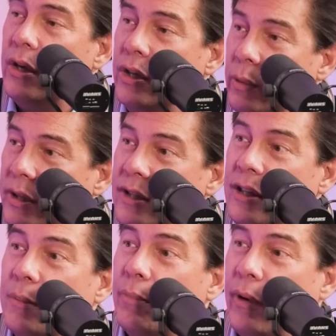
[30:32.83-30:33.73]
you would
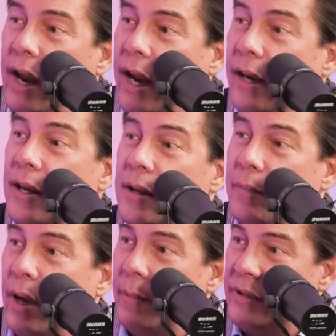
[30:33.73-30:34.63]
see the brain
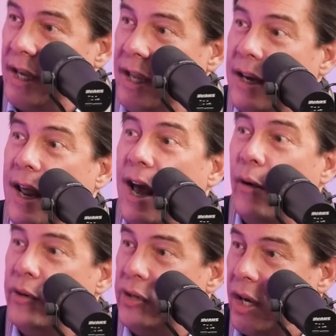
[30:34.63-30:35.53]
pumps in and
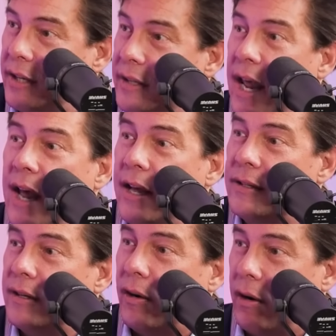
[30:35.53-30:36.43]
out just
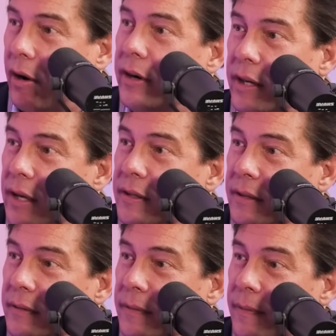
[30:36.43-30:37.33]
as our heart does.